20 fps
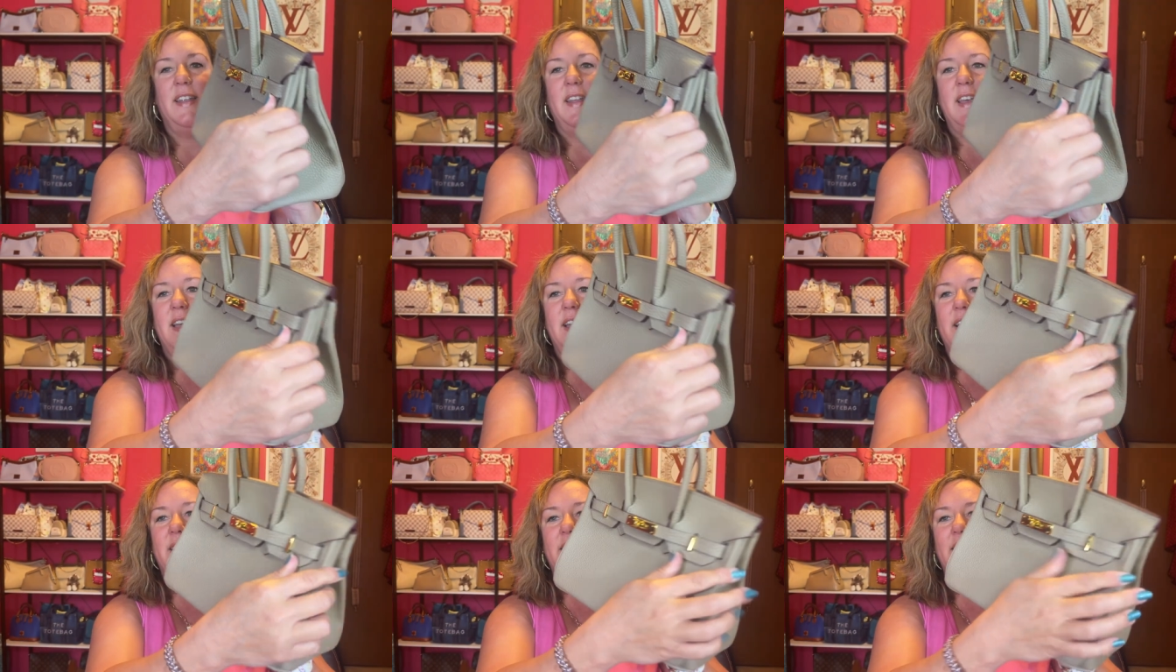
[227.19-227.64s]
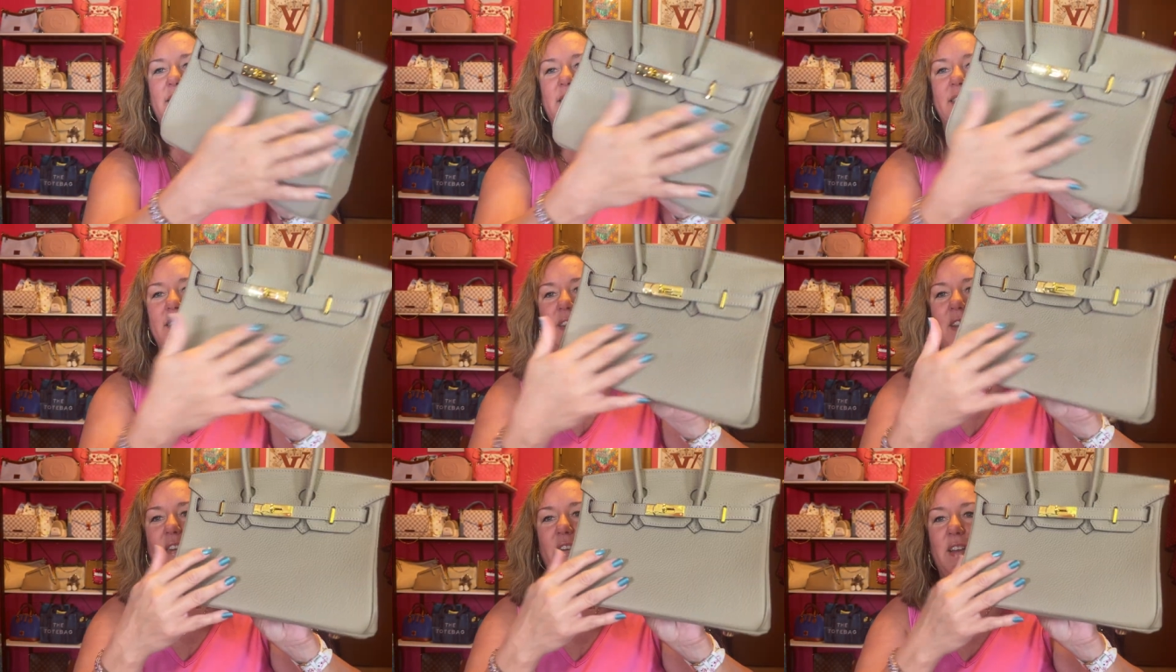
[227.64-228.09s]
it has,
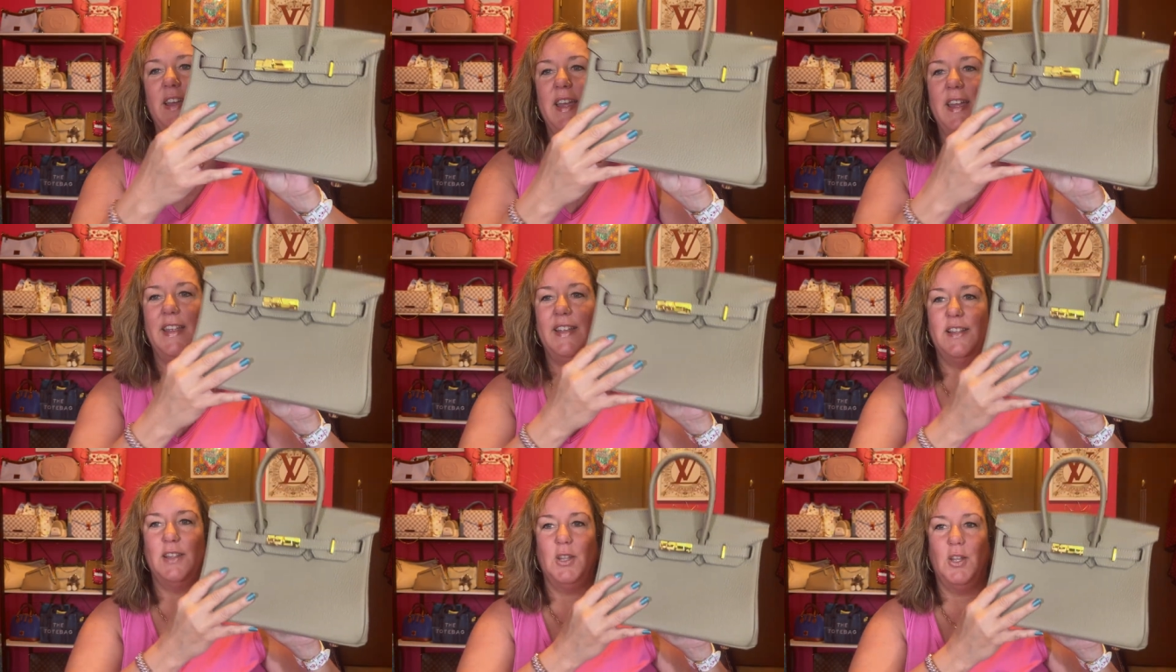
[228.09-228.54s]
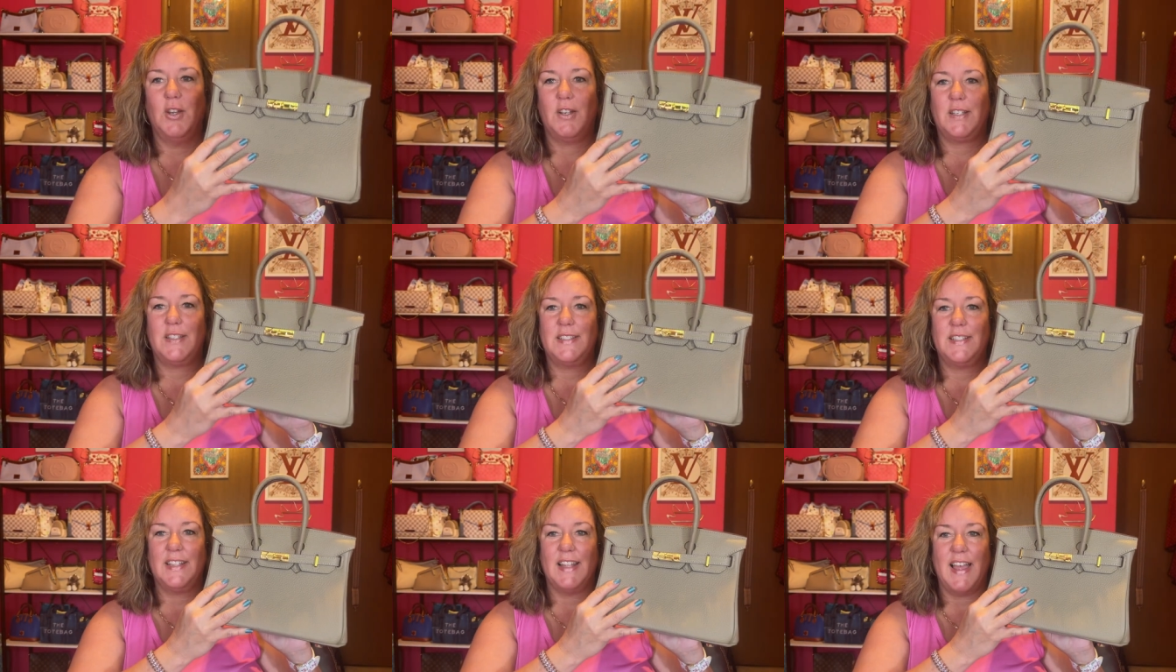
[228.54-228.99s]
you know, it
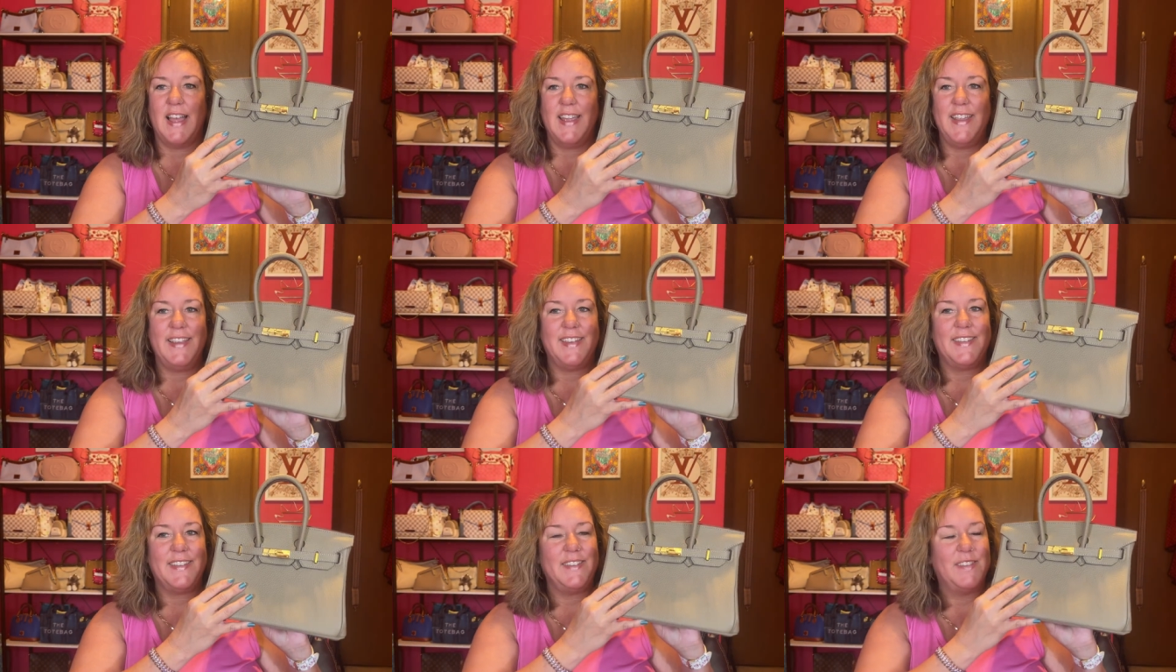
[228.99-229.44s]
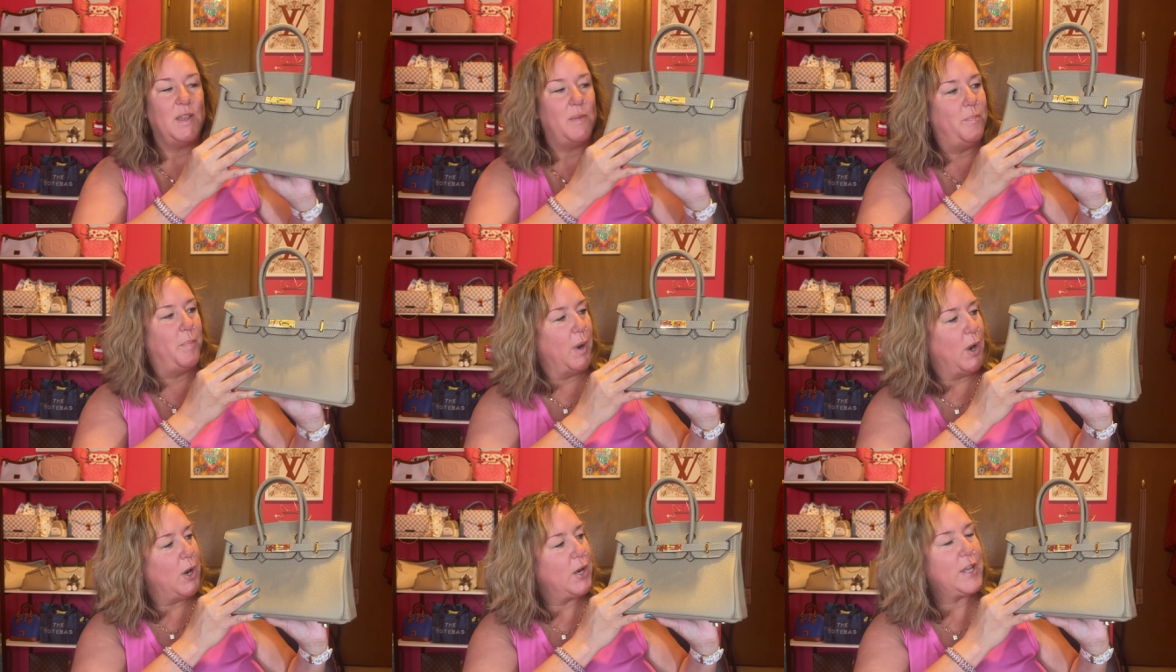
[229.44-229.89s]
looks like the
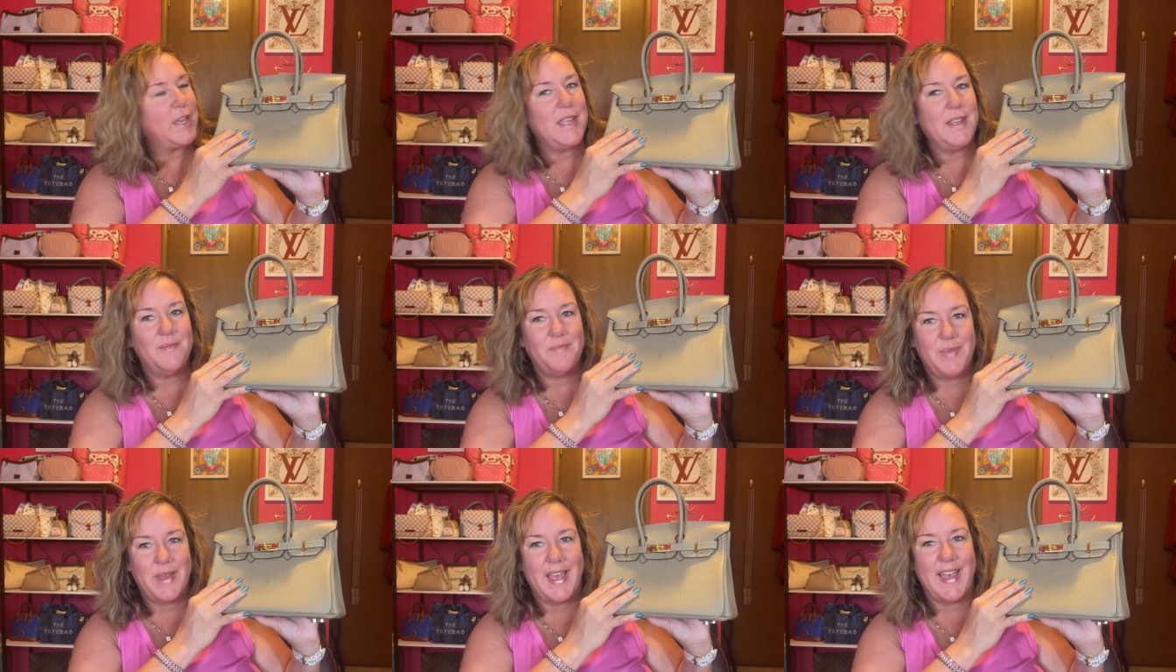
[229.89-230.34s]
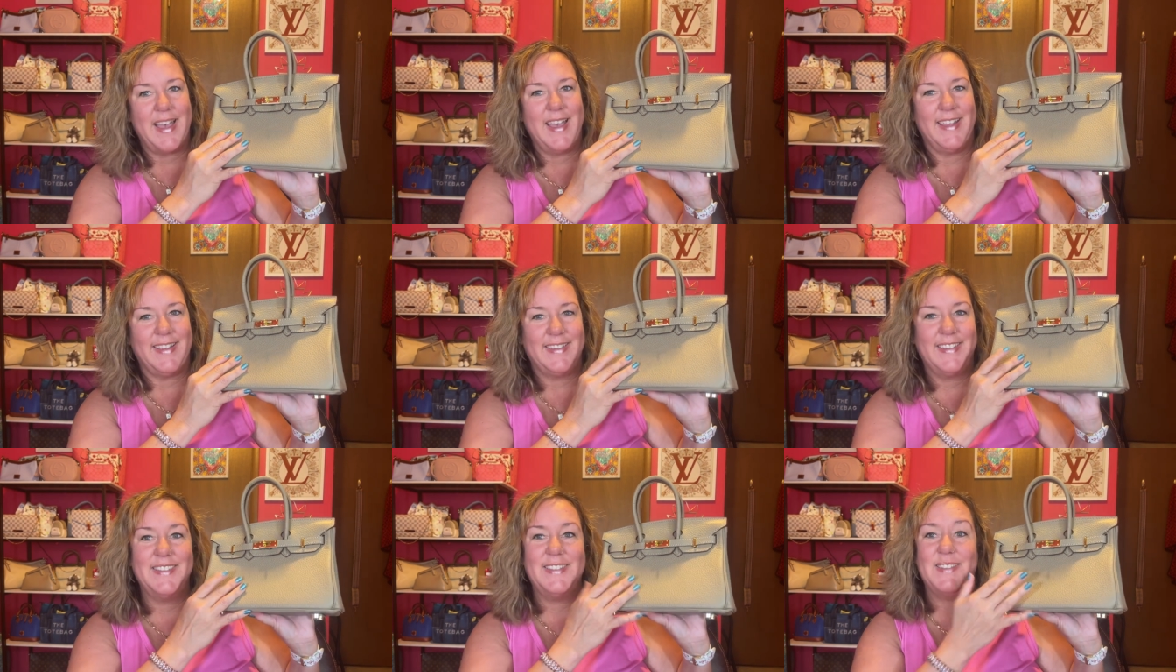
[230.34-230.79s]
Birkin
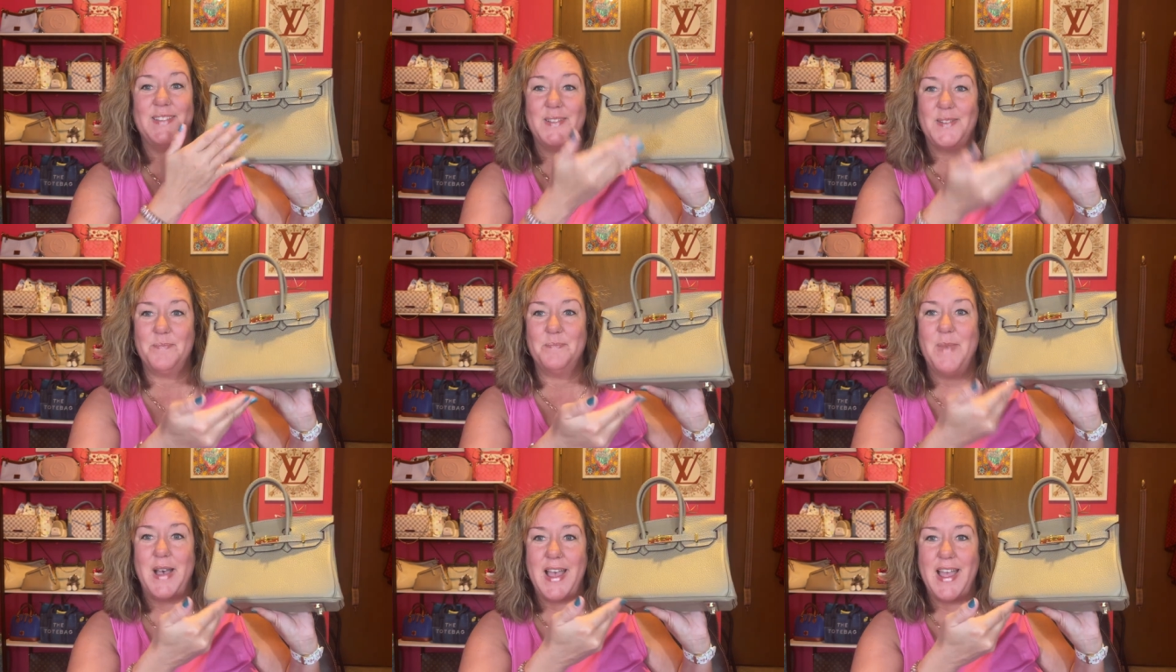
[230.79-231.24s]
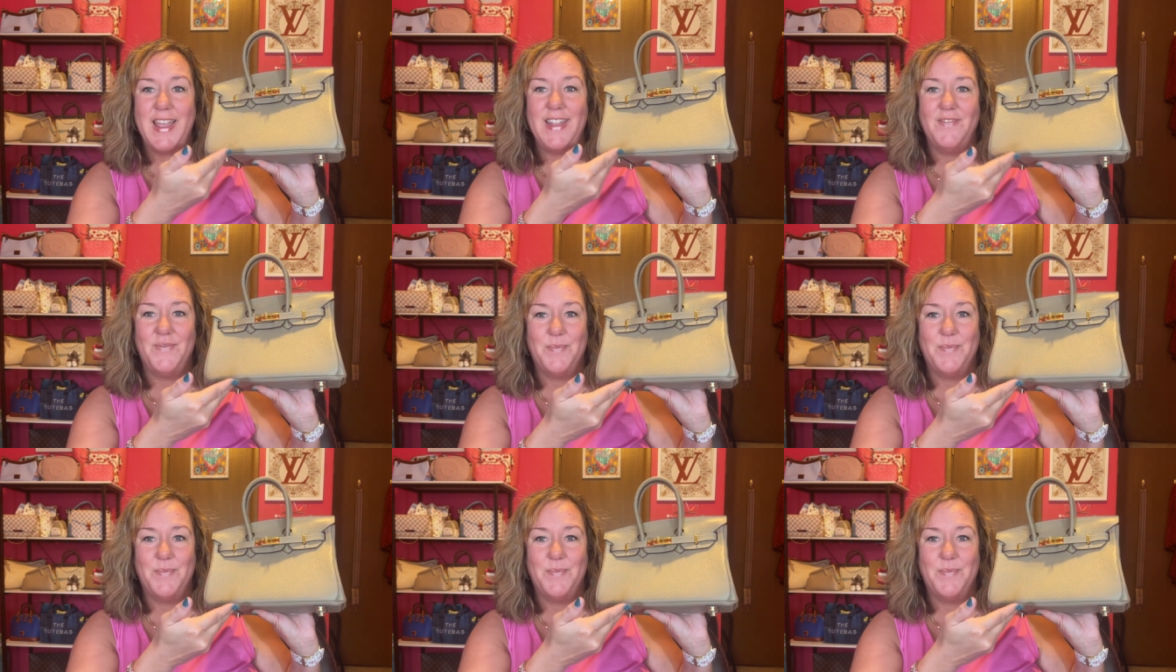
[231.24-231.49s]
bag. This is my